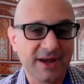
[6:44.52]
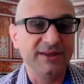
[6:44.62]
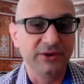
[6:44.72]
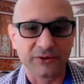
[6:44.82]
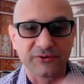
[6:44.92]

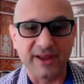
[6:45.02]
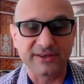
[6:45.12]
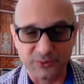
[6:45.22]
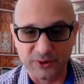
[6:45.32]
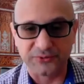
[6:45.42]
Uh, you can
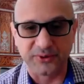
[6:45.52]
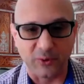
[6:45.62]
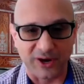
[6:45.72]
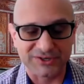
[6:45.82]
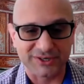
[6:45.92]
write two or three
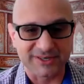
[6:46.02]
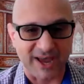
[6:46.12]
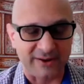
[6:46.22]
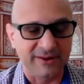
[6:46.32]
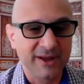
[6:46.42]
questions
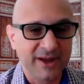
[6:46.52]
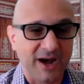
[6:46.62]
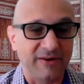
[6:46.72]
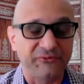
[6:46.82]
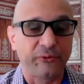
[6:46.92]
out
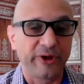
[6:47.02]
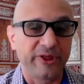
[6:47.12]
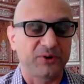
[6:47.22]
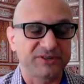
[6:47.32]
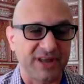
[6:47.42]
uh, for
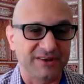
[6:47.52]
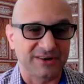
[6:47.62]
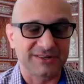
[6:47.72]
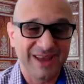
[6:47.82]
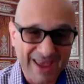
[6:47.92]
the
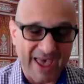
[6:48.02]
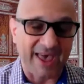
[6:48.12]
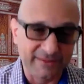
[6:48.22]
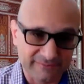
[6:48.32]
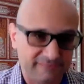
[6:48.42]
presenters,
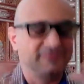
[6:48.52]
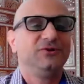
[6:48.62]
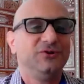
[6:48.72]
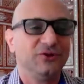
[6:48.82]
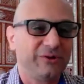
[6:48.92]
and
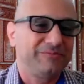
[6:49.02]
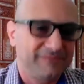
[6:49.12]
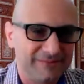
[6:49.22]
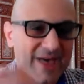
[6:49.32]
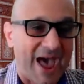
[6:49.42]
you'll
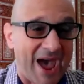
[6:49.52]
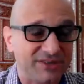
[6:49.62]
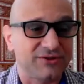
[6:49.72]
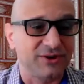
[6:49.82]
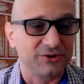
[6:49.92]

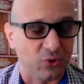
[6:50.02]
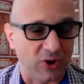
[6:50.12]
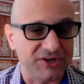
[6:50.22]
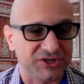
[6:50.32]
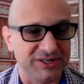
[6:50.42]
ask those
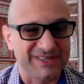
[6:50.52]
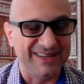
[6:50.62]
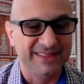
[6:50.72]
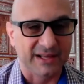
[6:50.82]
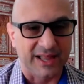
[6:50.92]
questions
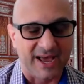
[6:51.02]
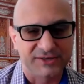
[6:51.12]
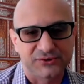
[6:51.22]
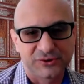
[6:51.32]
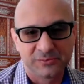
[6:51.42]
in the
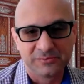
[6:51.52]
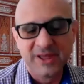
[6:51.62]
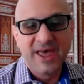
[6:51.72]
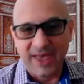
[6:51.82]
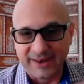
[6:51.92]
classroom,
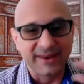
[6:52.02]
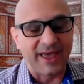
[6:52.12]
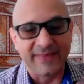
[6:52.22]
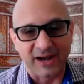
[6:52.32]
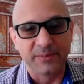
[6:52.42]
and,
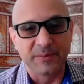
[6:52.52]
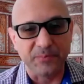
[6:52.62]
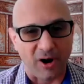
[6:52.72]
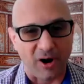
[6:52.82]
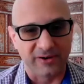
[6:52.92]
and that'll be
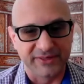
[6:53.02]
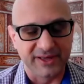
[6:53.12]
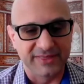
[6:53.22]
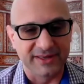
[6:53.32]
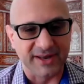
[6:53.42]
part of
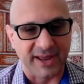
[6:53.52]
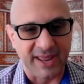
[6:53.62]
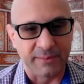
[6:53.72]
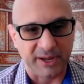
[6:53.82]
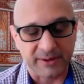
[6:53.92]
the, the
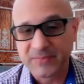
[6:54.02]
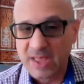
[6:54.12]
dynamic.